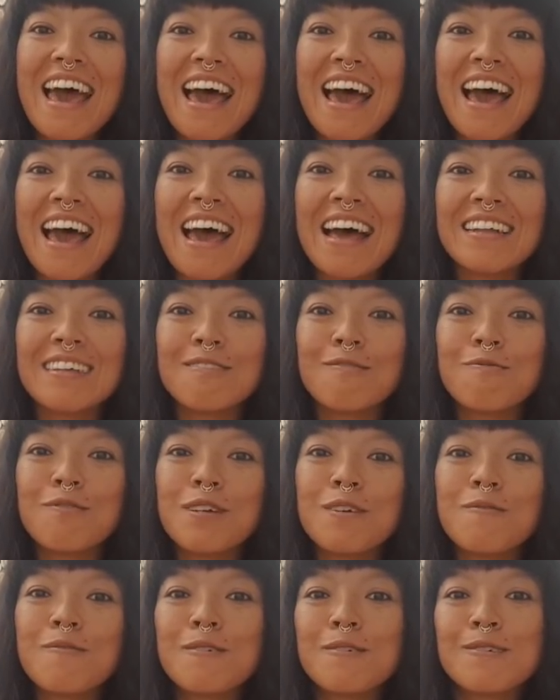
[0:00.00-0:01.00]
and
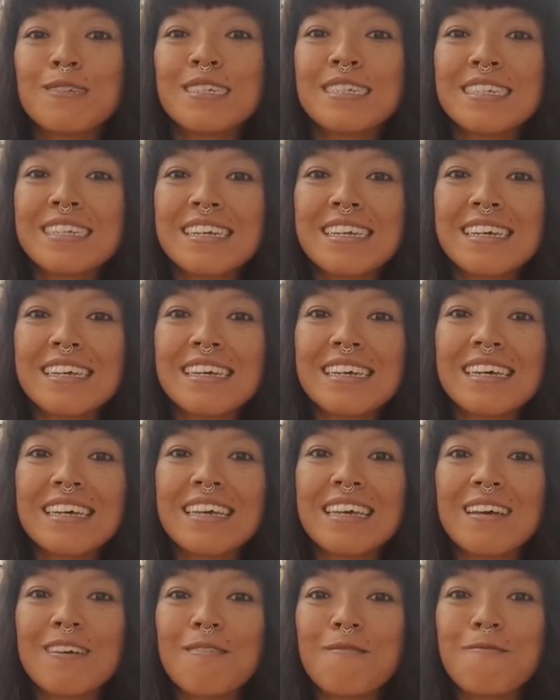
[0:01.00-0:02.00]
we will
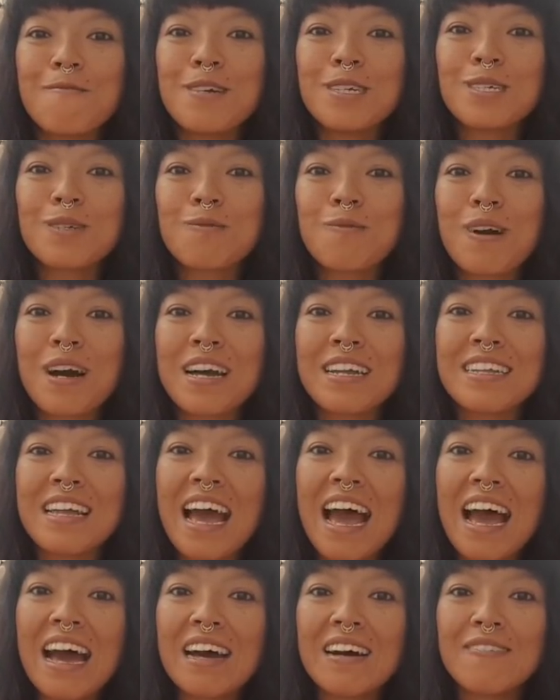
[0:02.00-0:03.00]
see which one
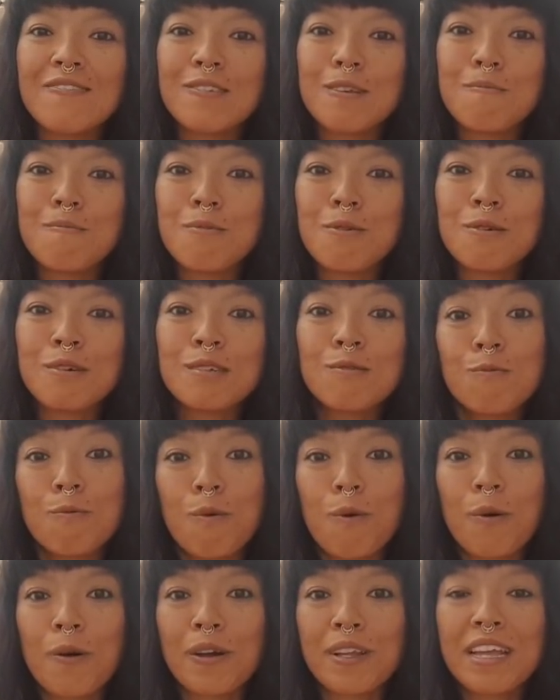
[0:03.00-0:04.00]
have the most
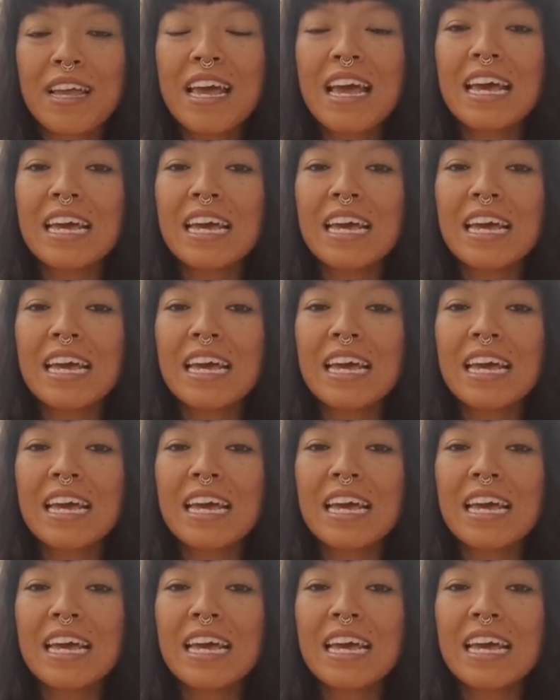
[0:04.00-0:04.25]
vote.